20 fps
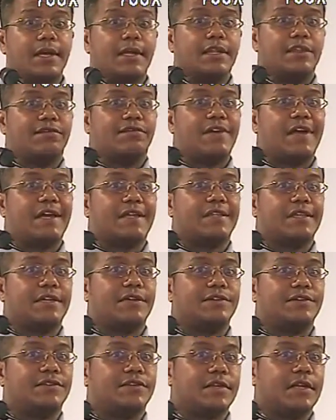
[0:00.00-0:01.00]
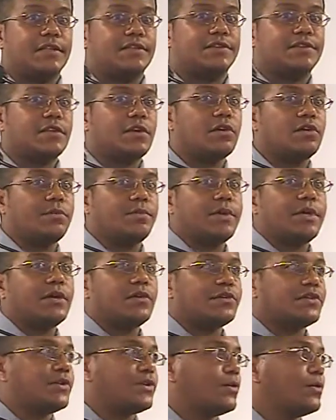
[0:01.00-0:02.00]
the fact is, it still
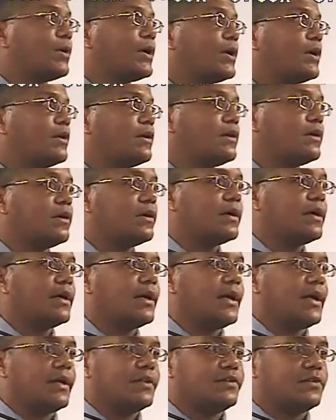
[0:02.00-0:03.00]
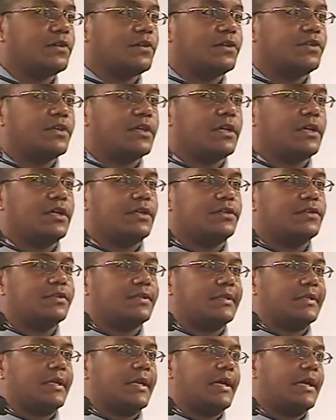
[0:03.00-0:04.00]
appeal to the will. And so the thing is,